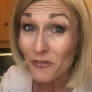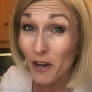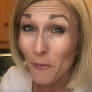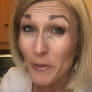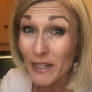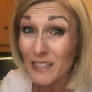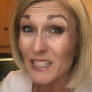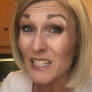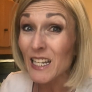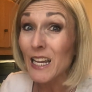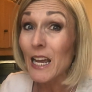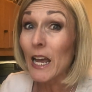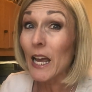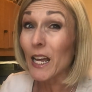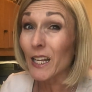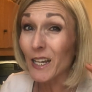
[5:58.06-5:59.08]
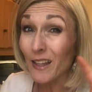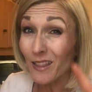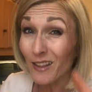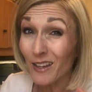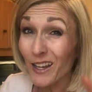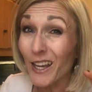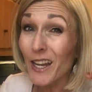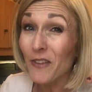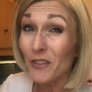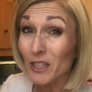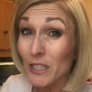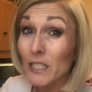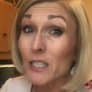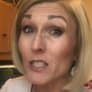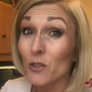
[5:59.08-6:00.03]
from it, and I think I have
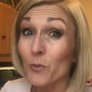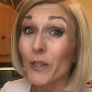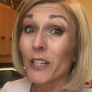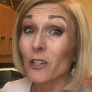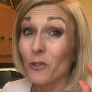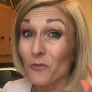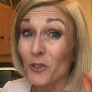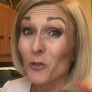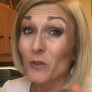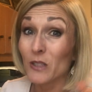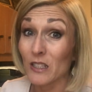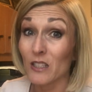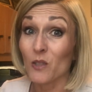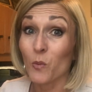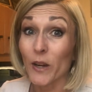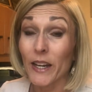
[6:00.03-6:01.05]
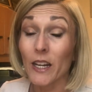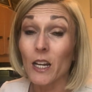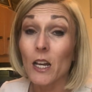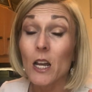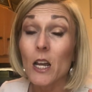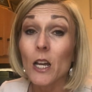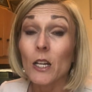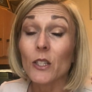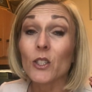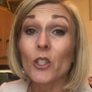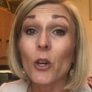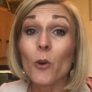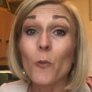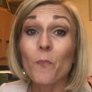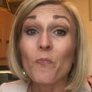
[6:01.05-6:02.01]
at least 3 interviews this week.
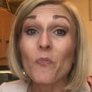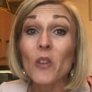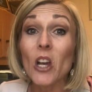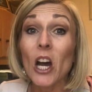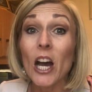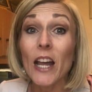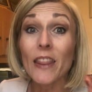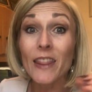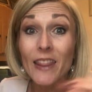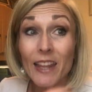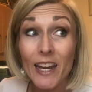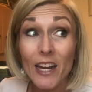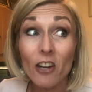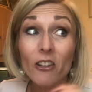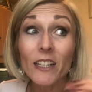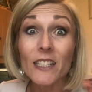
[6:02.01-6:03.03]
So there